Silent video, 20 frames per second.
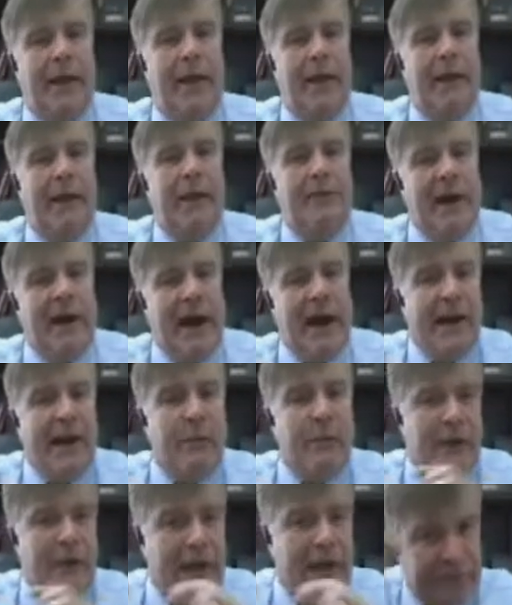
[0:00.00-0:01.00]
if
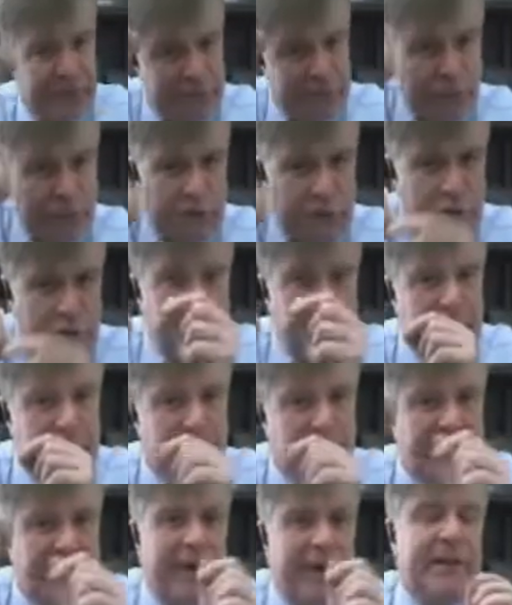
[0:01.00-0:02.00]
I would have to
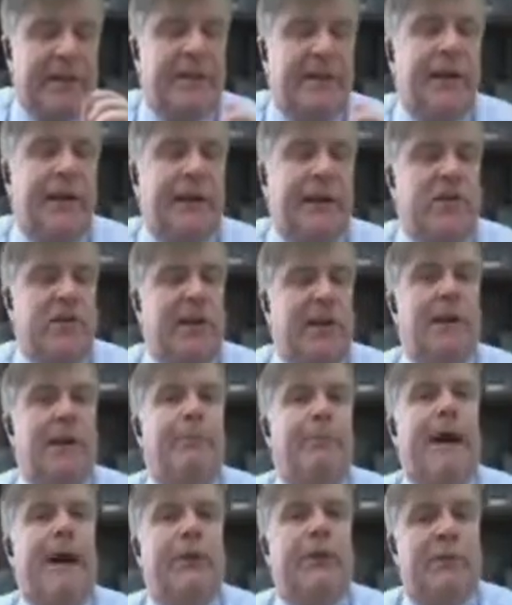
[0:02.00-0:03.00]
be very diligent
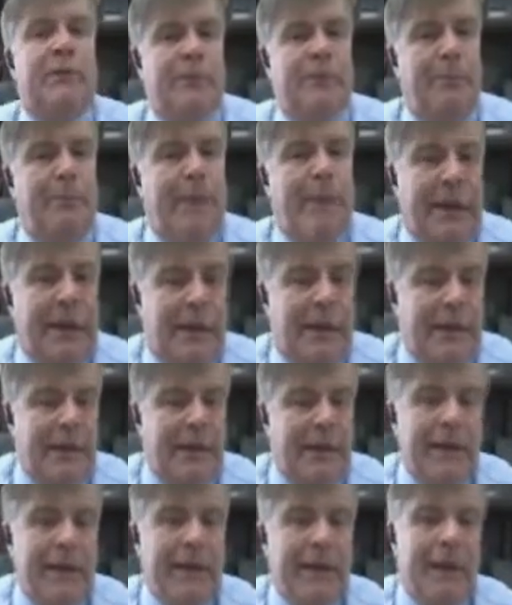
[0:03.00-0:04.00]
about my
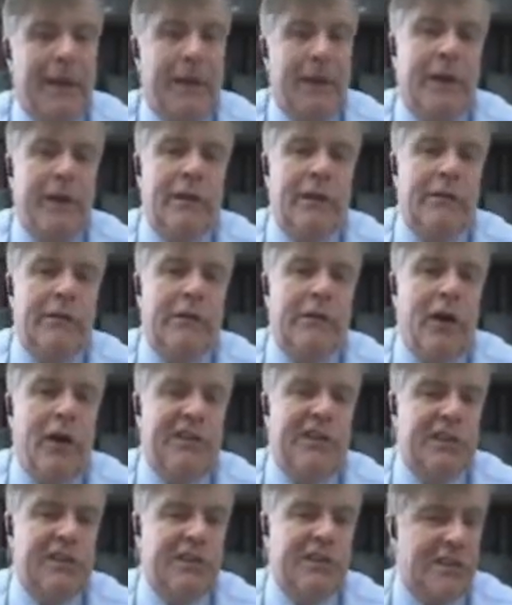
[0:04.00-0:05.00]
cleaning with the
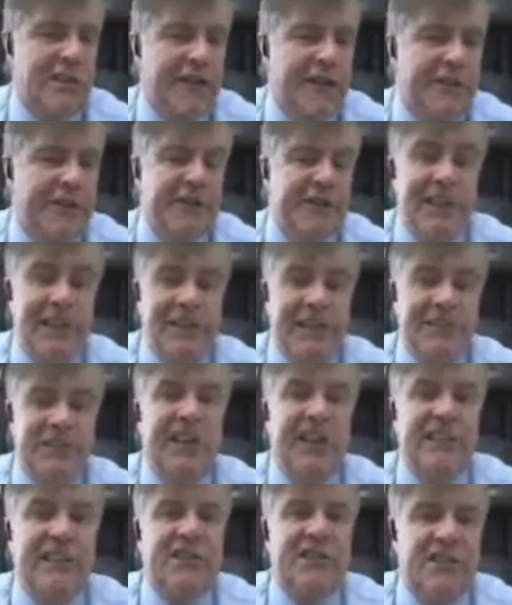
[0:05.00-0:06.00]
floss and stuff,
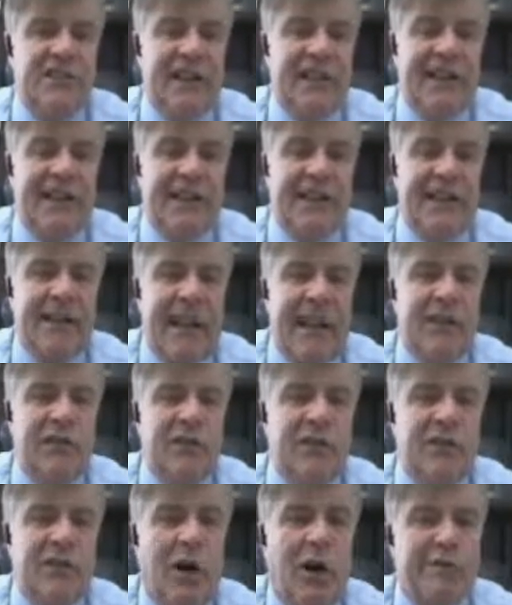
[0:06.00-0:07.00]
chances are that
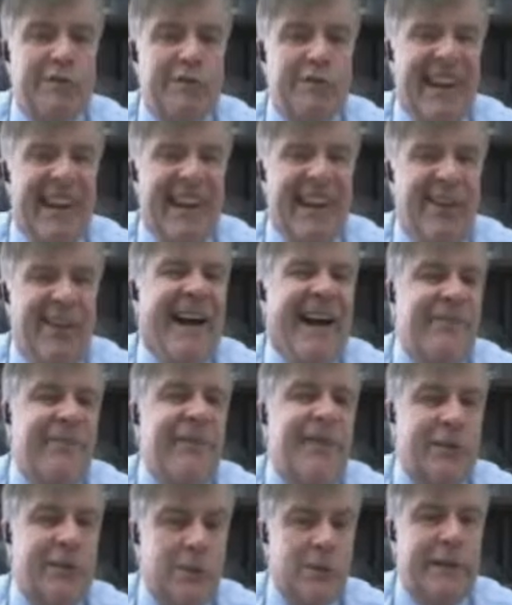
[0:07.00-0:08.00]
every so often I go,
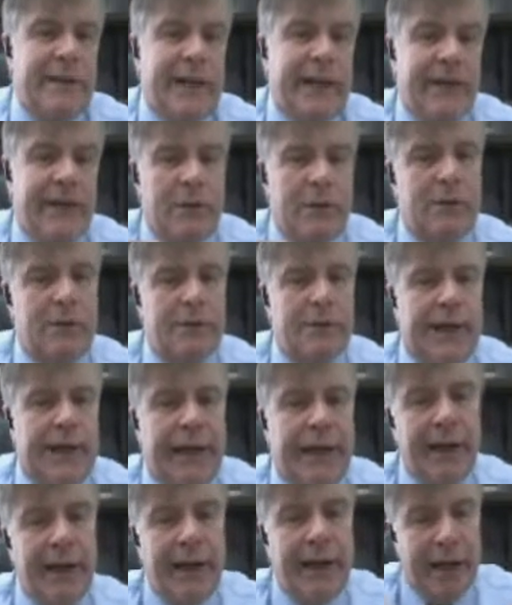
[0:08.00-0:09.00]
not today, not
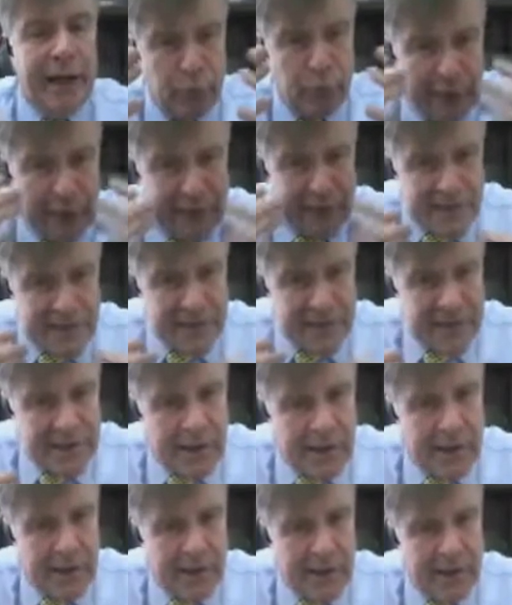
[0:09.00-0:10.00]
today. And
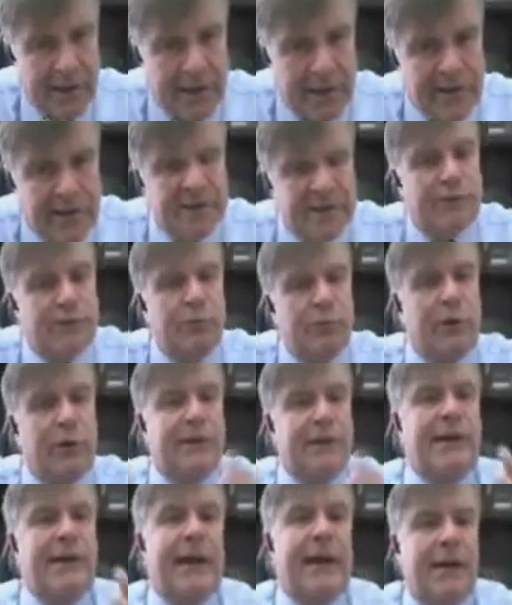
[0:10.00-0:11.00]

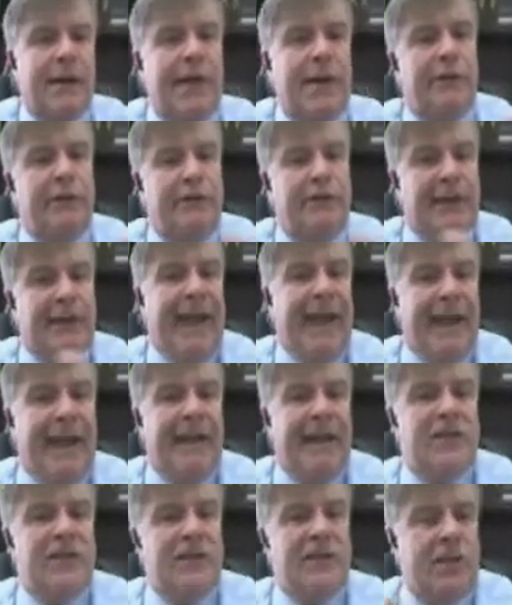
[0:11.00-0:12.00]
would that kind of
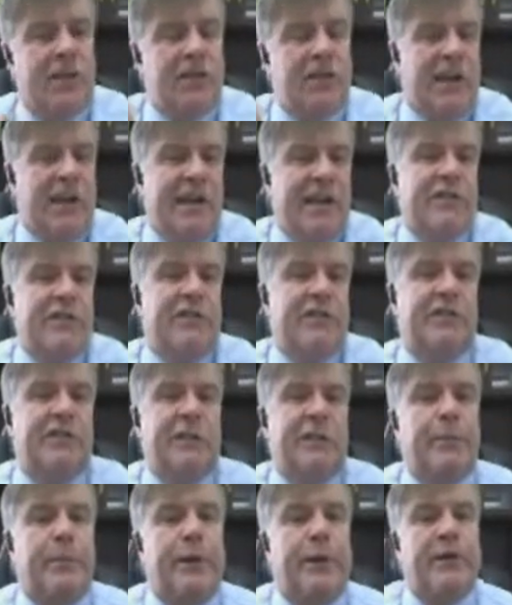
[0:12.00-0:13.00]
enhance the chance of
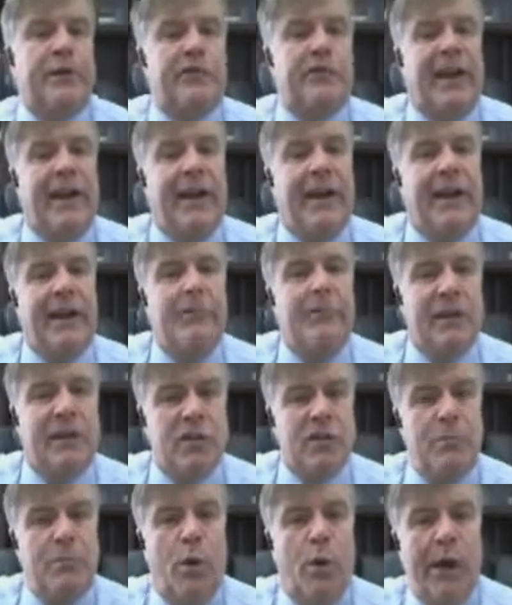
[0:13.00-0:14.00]
the bridge failing
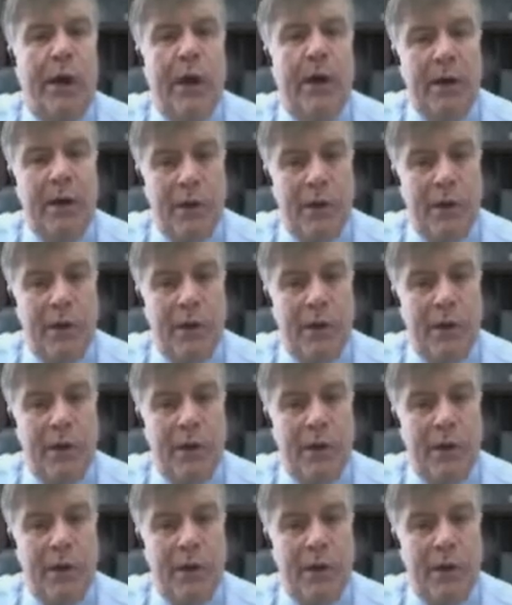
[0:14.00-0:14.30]
much more?